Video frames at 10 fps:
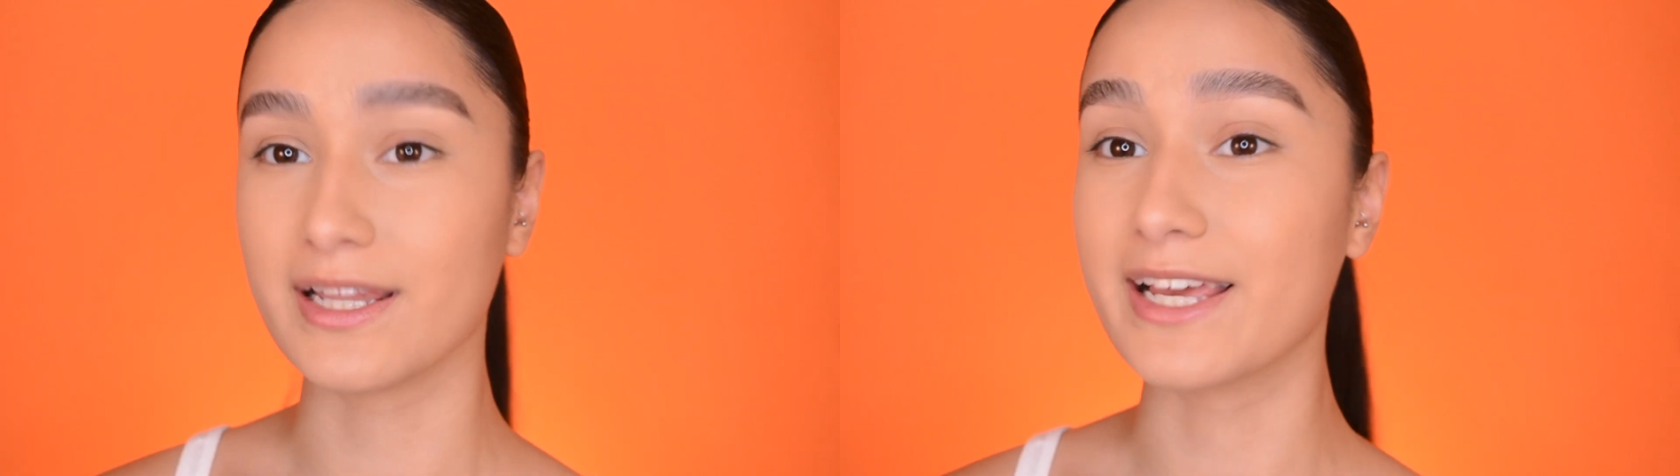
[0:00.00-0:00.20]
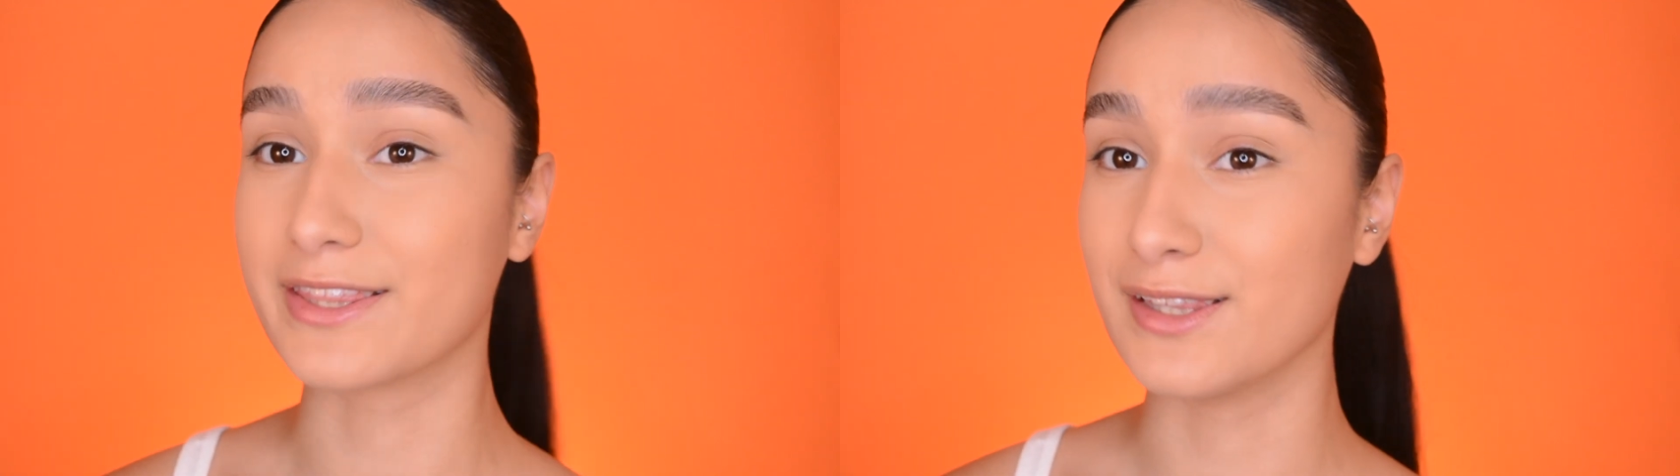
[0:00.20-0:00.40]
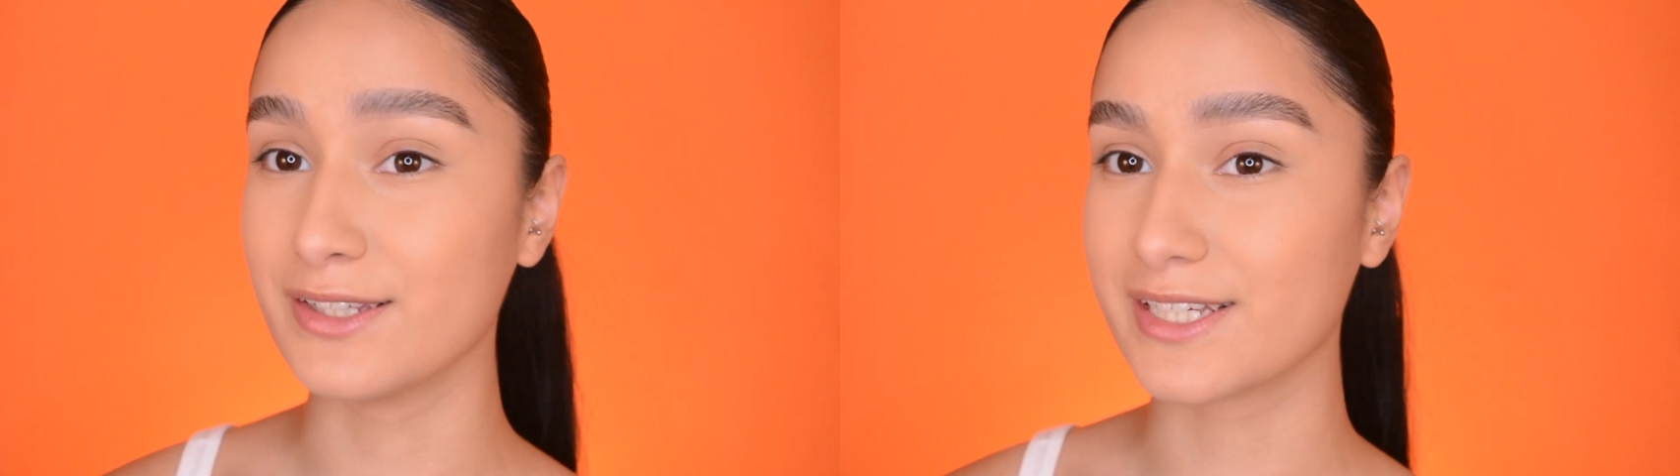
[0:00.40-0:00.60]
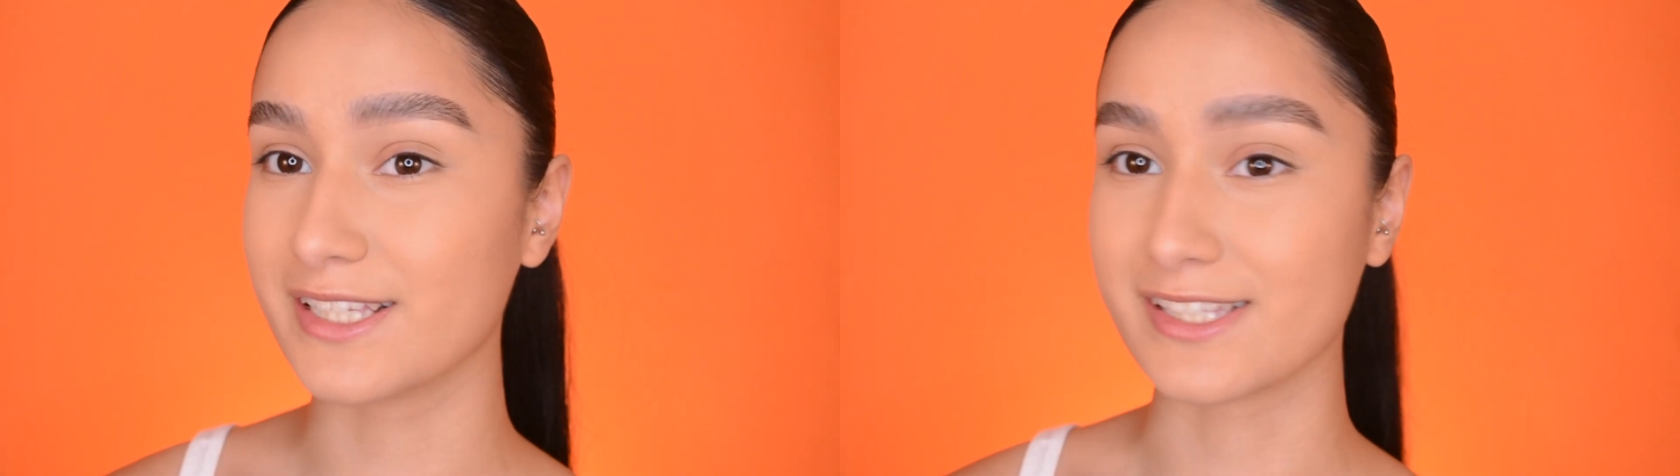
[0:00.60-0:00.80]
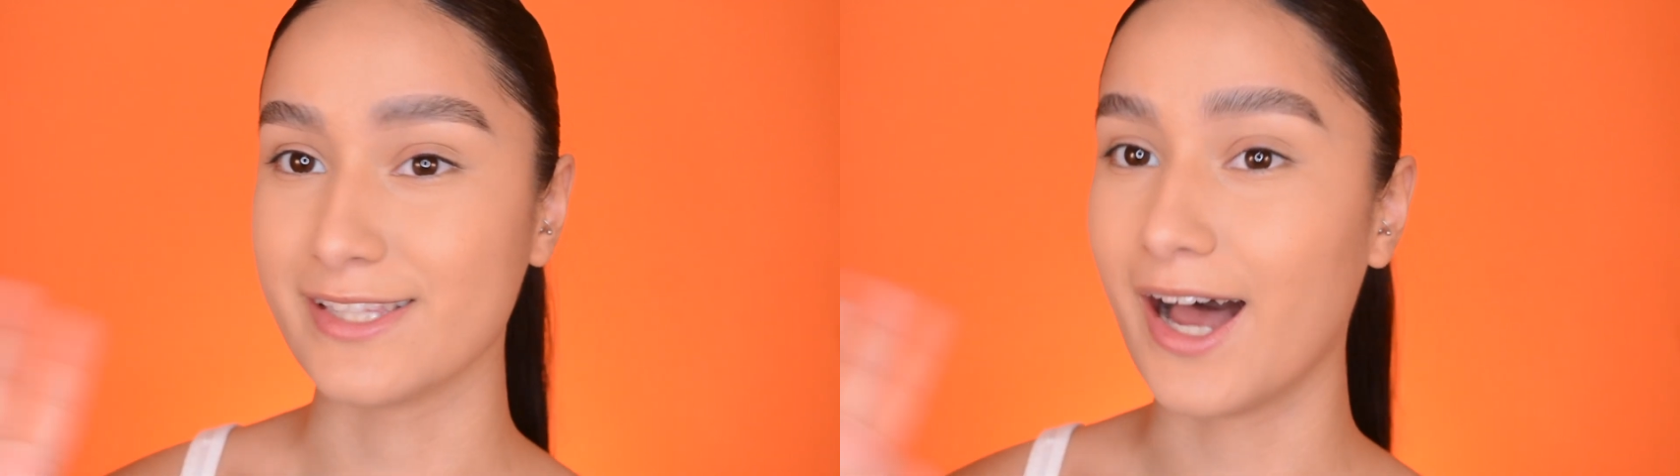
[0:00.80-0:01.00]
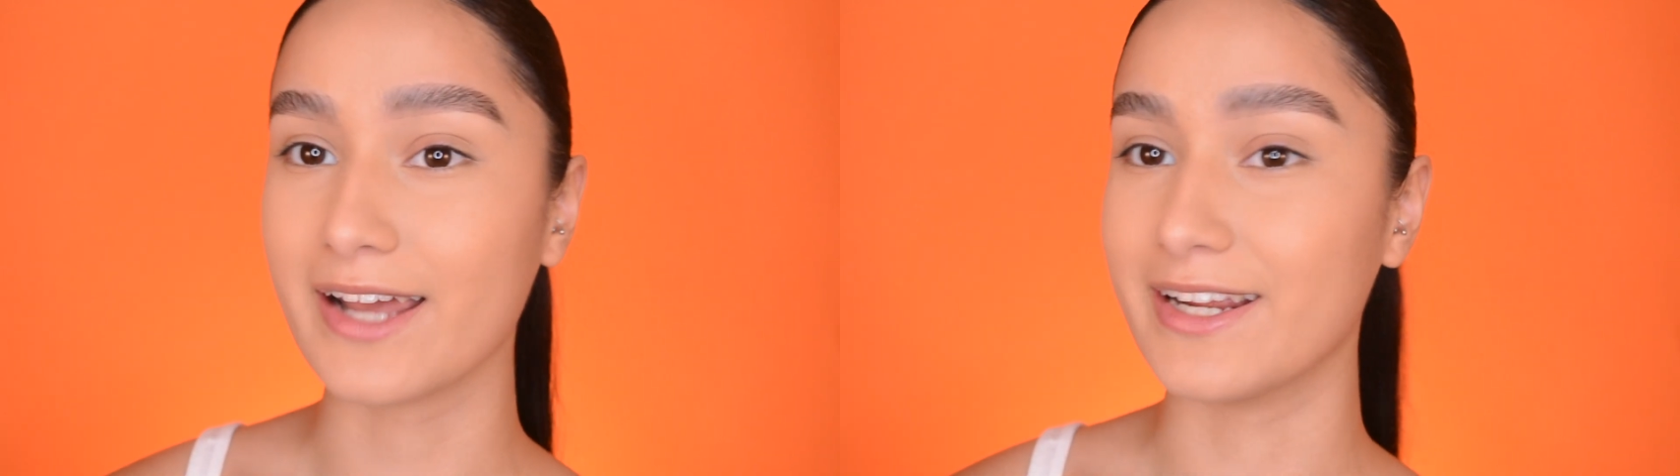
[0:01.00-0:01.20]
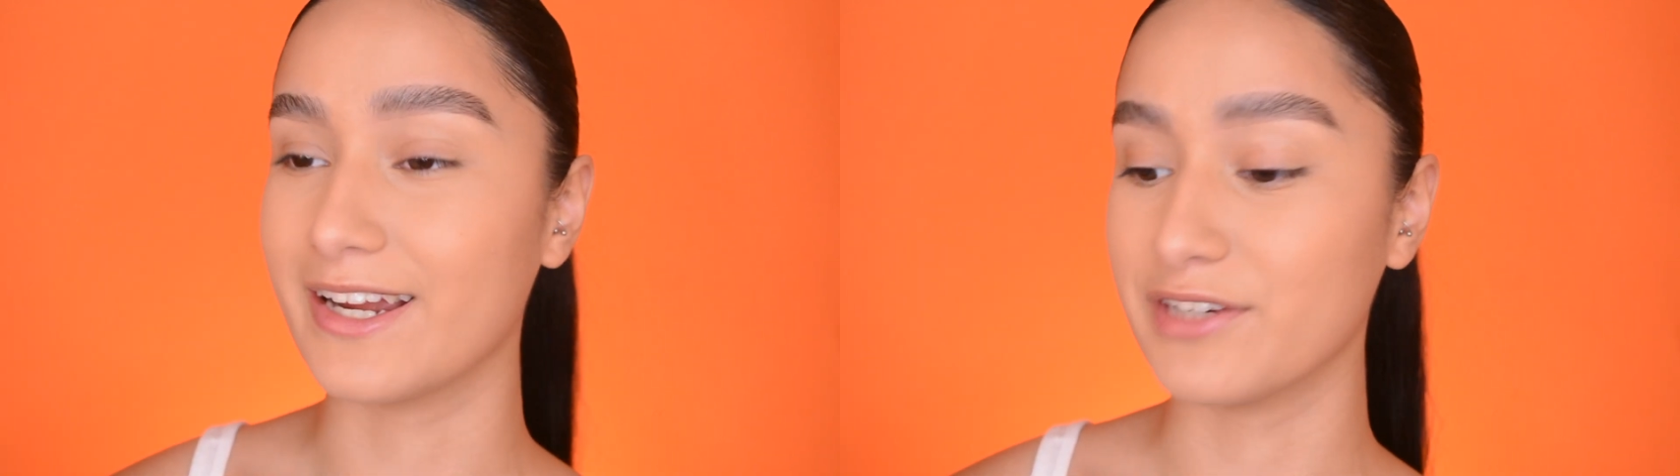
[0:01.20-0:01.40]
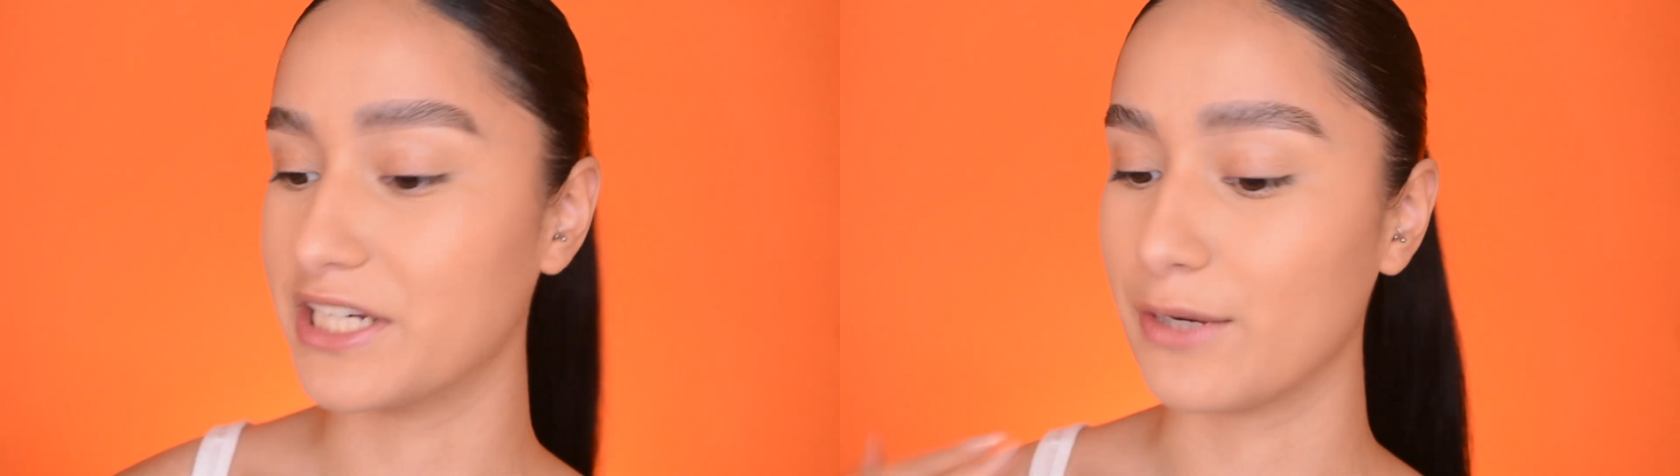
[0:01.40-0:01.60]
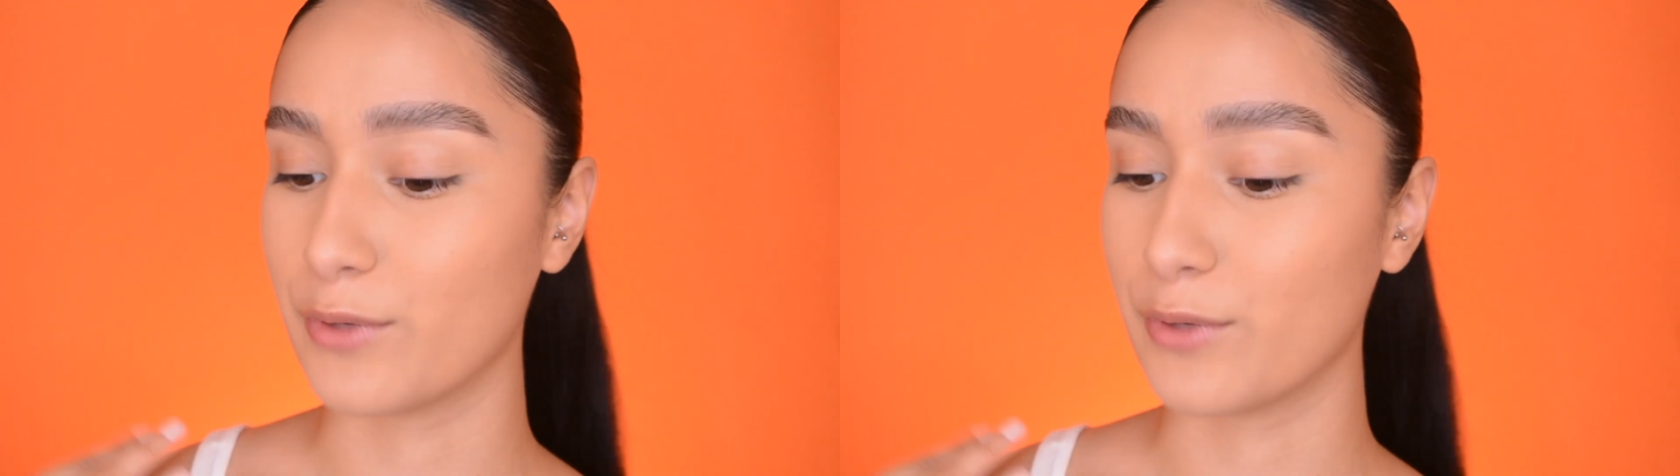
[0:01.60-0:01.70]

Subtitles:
Like, the look is not an everyday